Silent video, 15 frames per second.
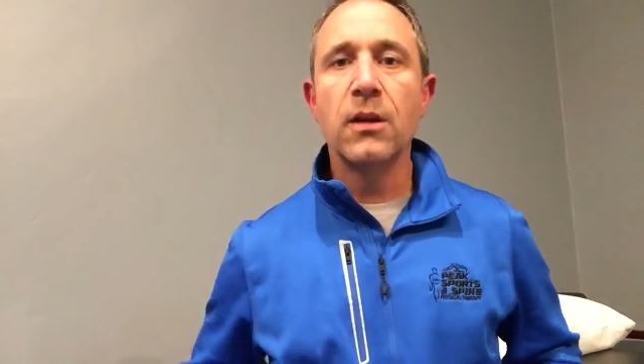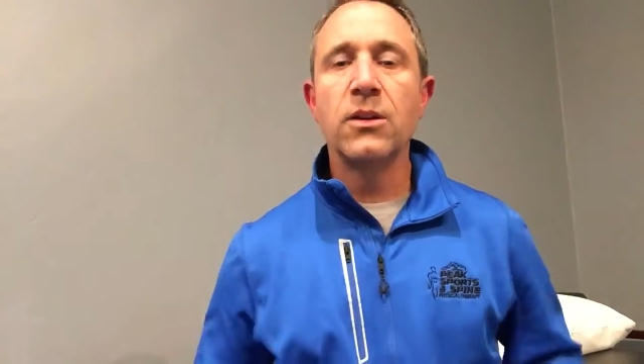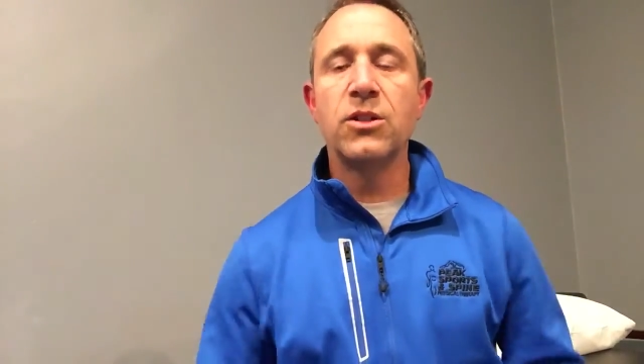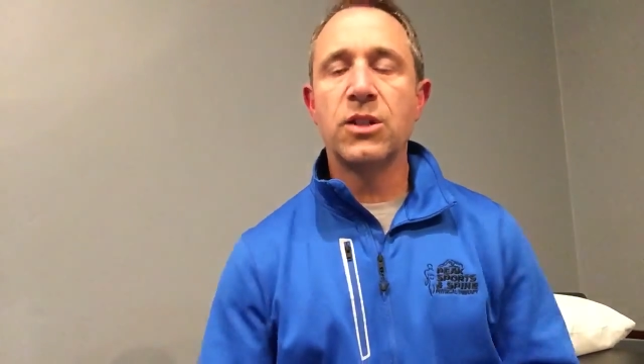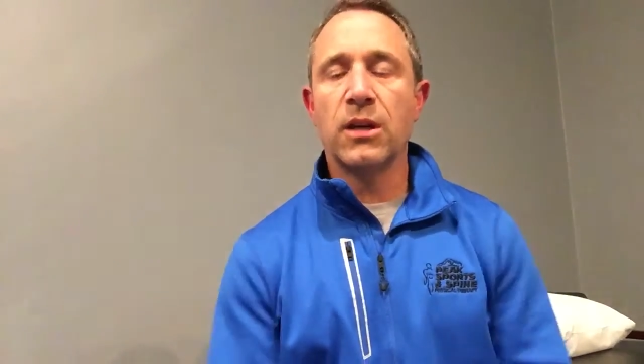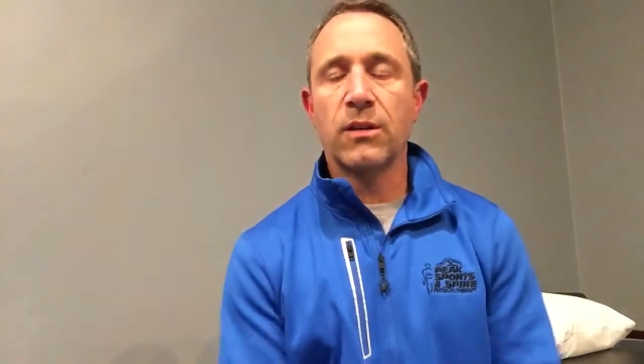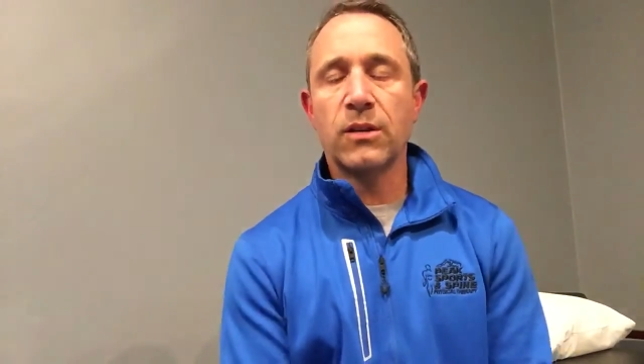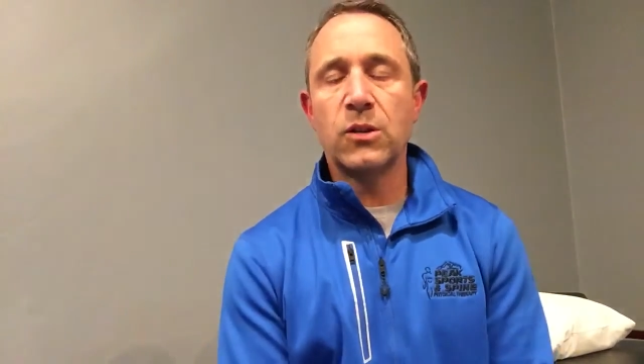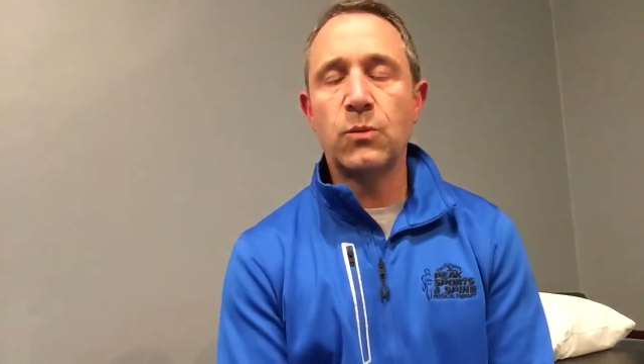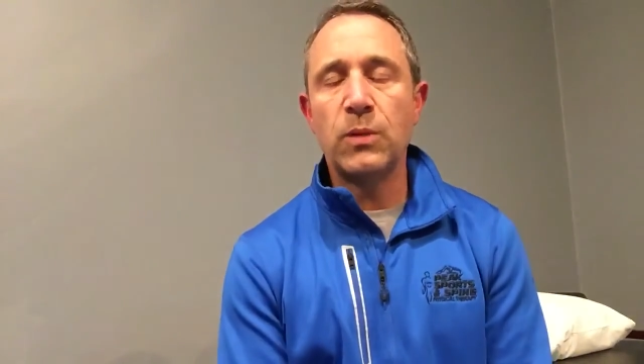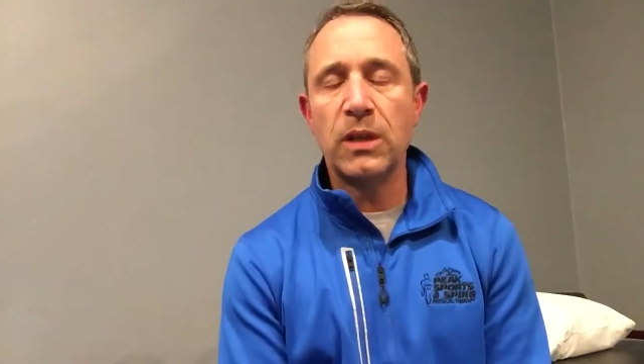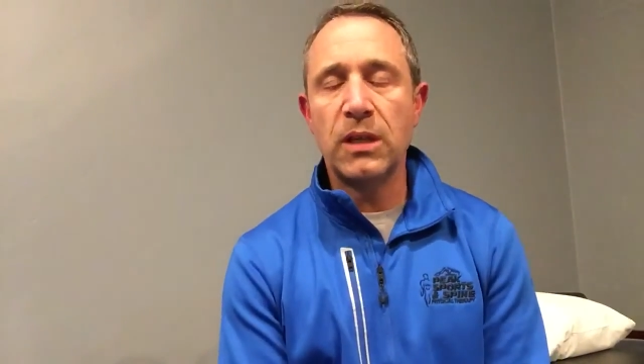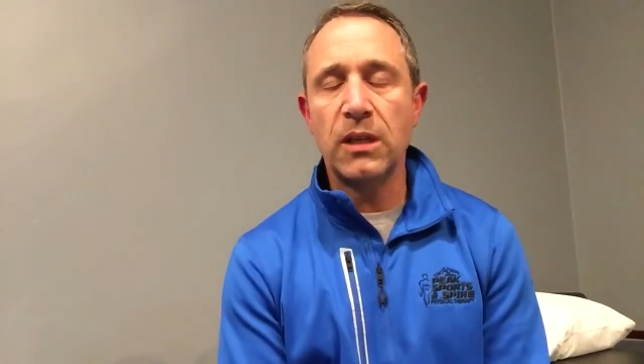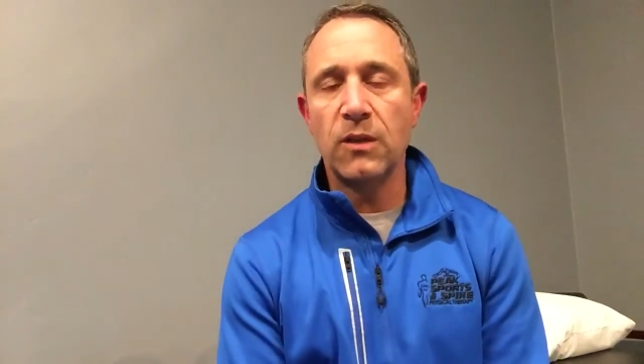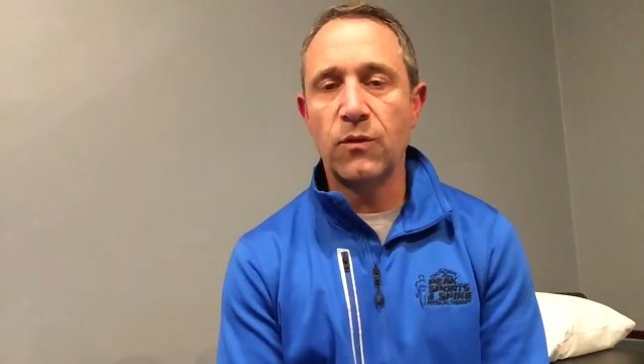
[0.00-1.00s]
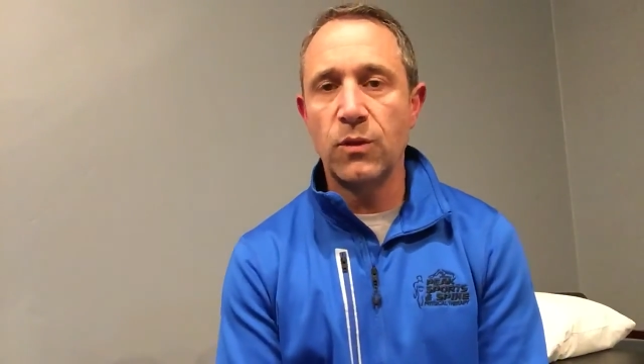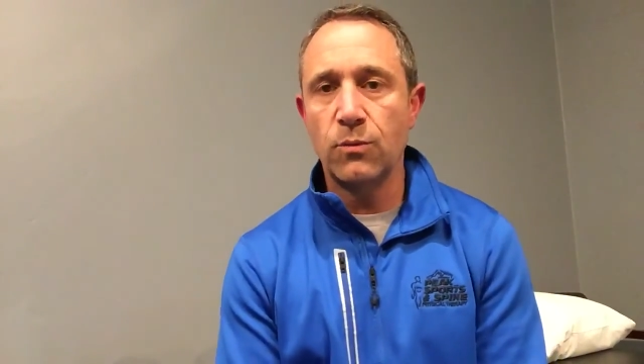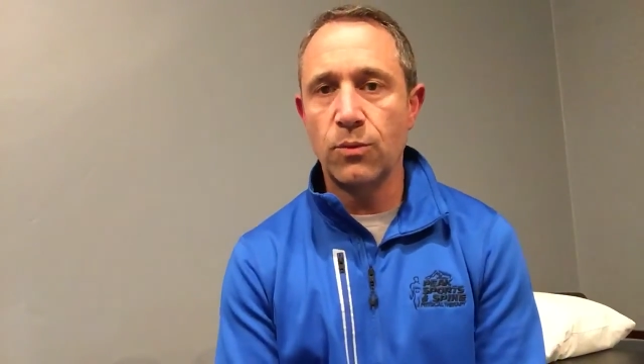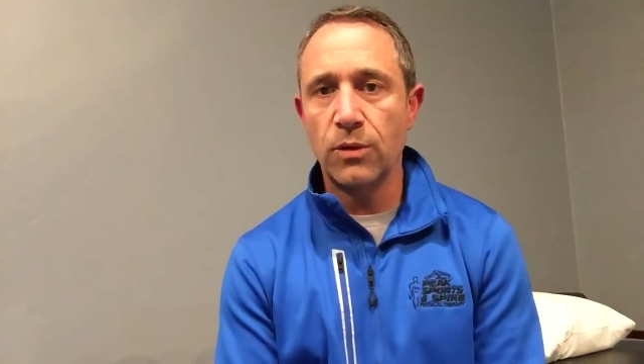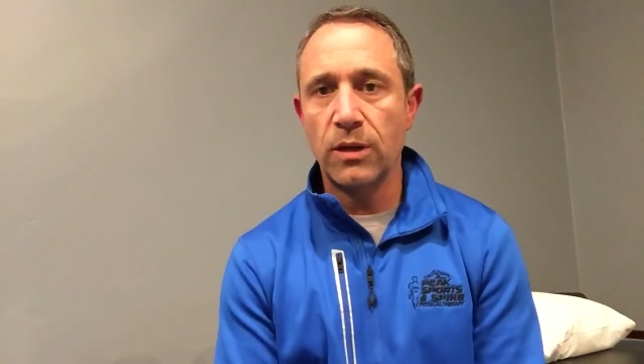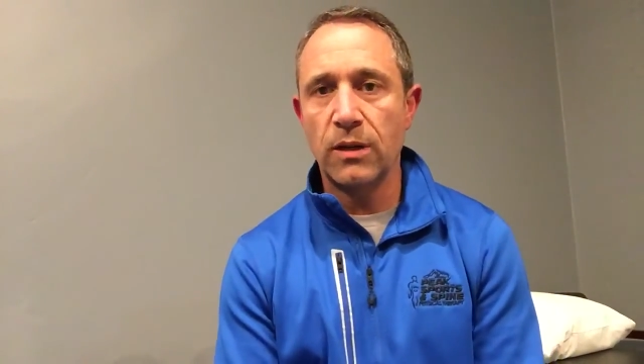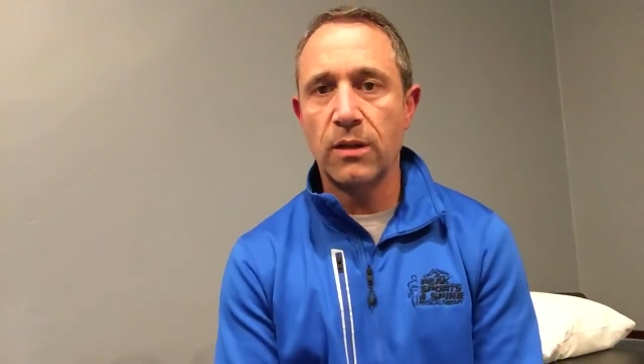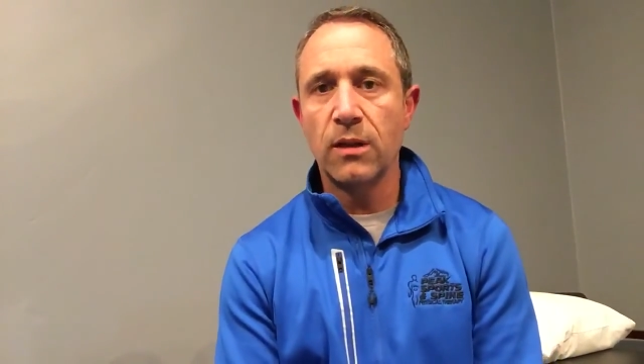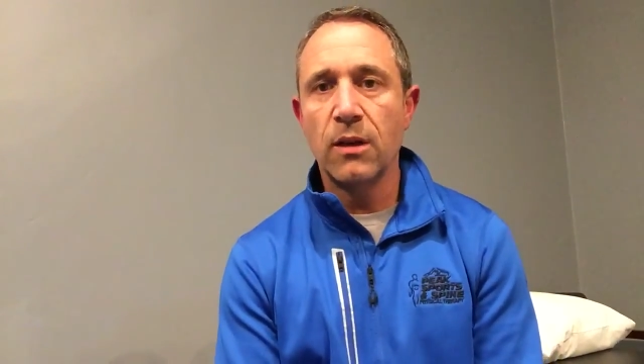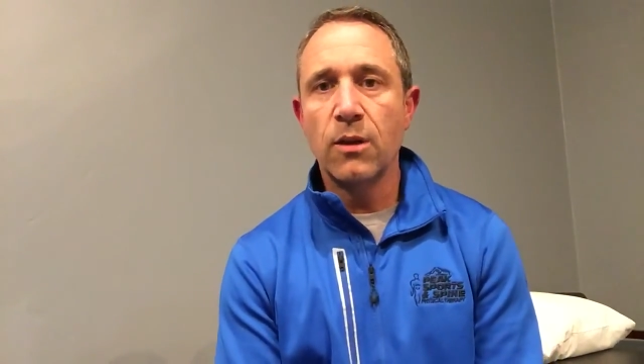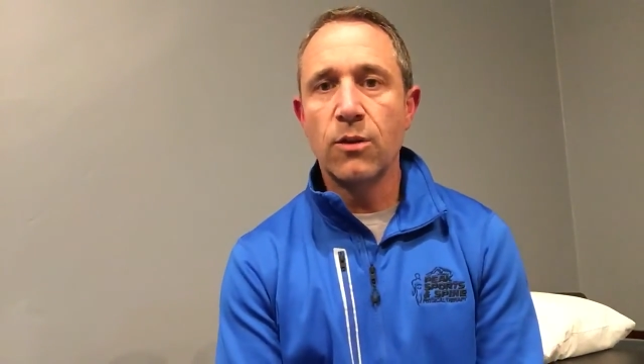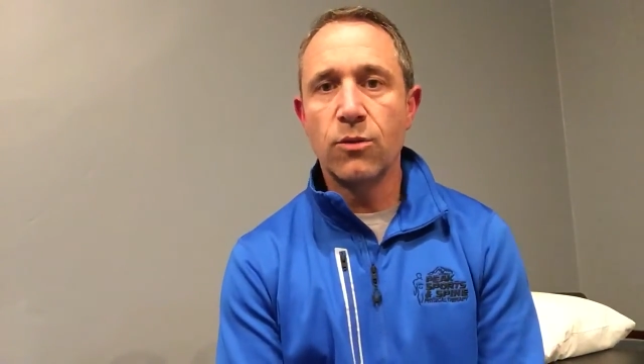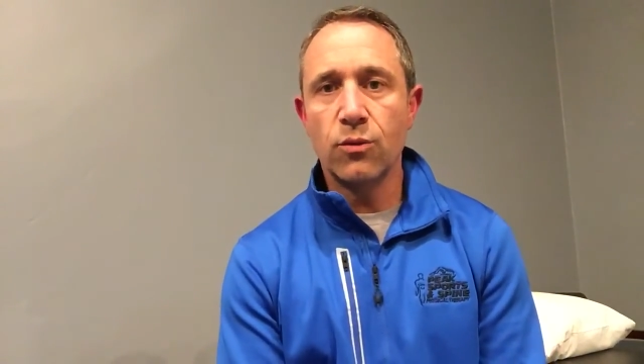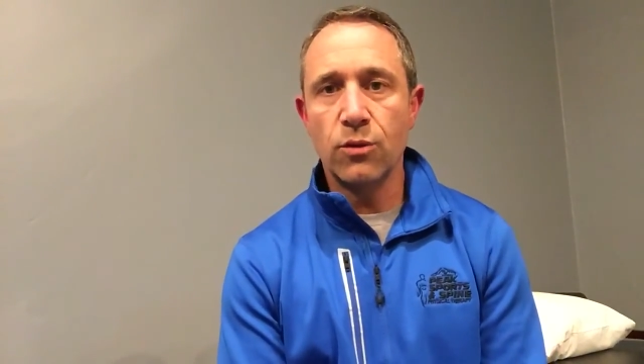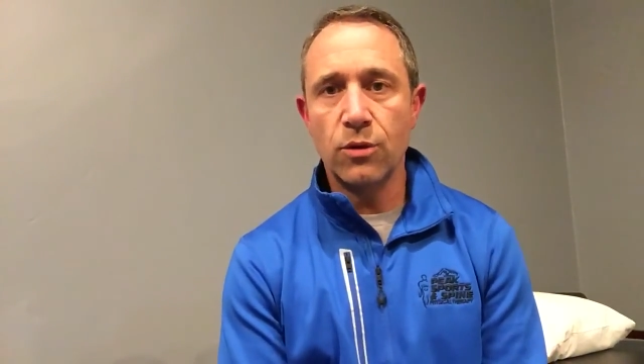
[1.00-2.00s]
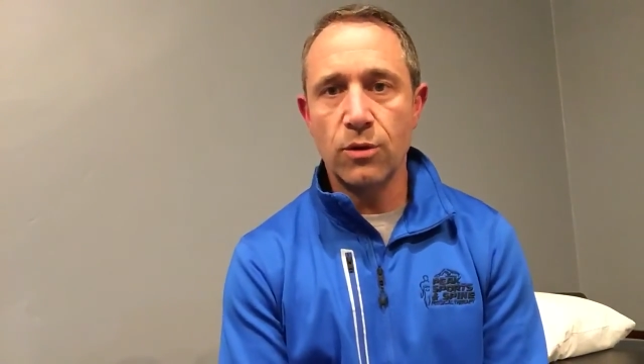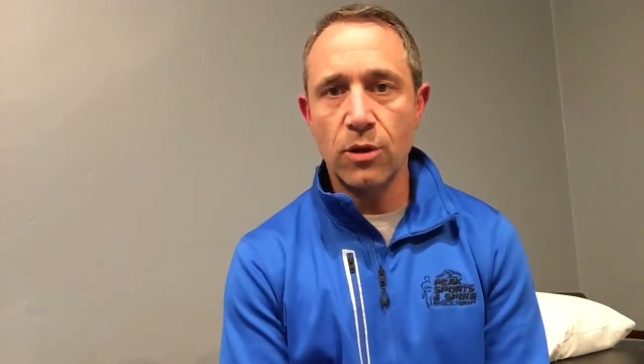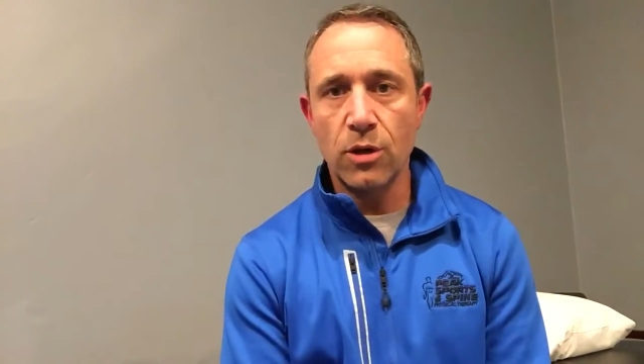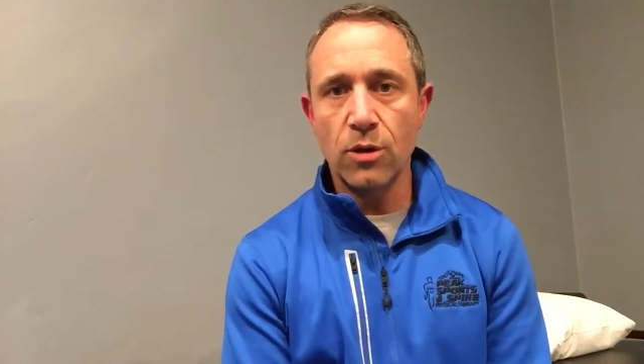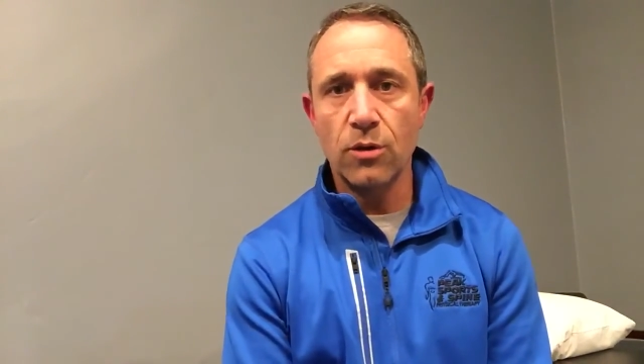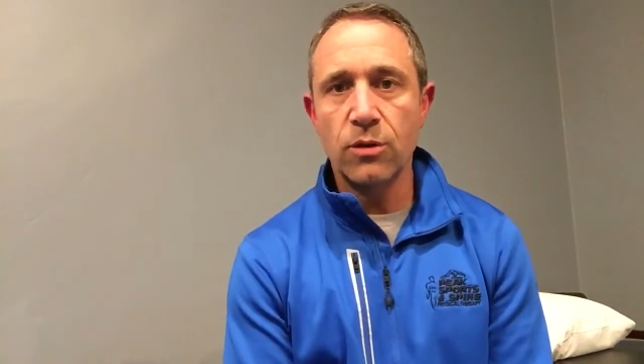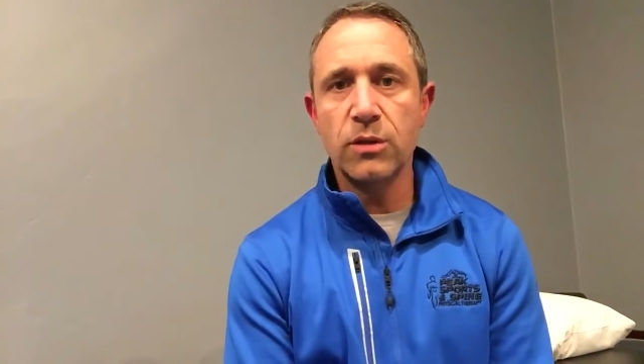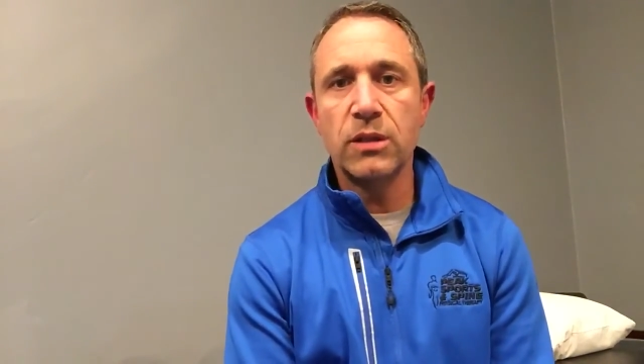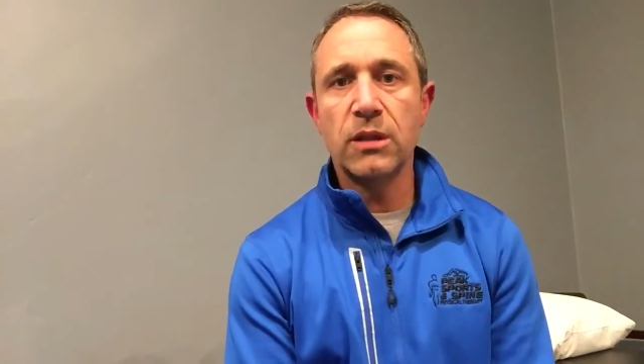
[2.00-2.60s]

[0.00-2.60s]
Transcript: Generally speaking, if you breathe through your nose,